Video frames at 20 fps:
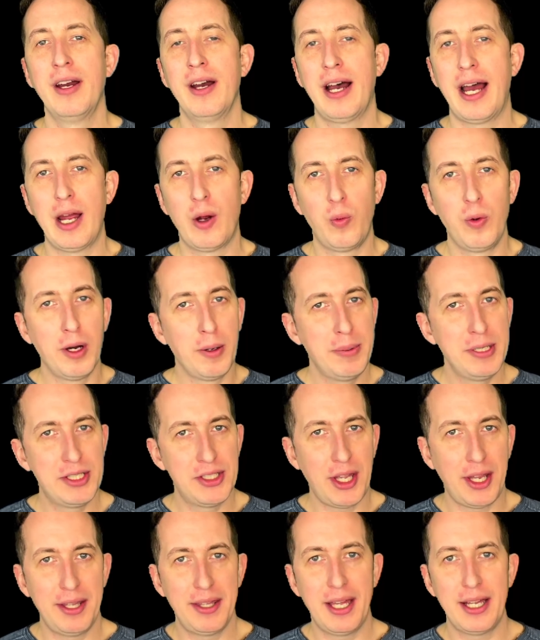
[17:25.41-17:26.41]
I will be
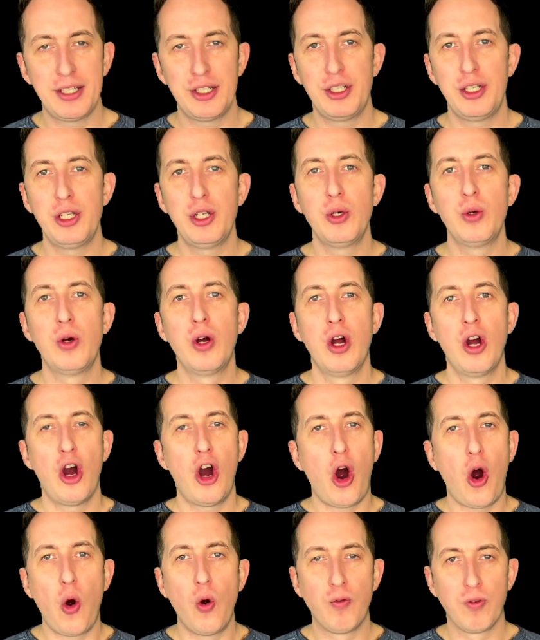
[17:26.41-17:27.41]
sending that to you
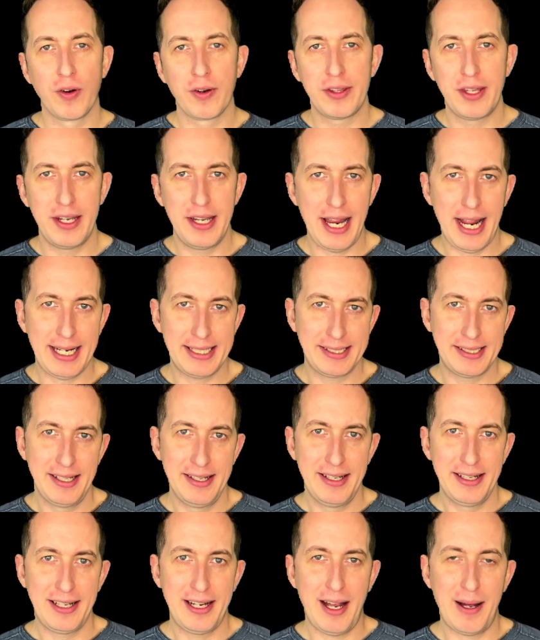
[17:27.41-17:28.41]
over the next
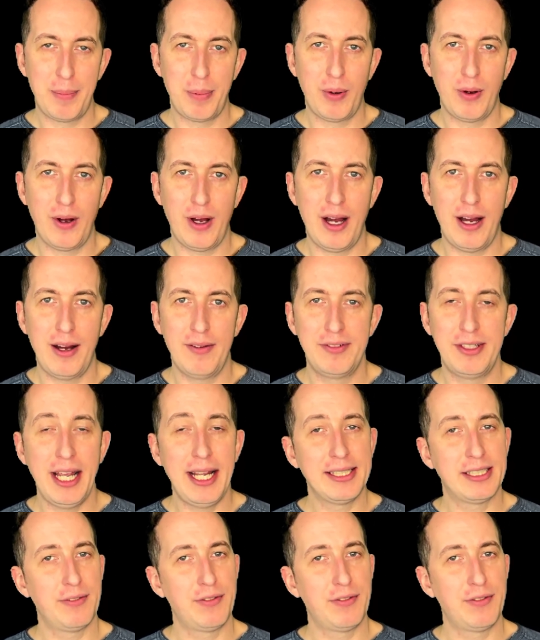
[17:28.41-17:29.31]
couple of days.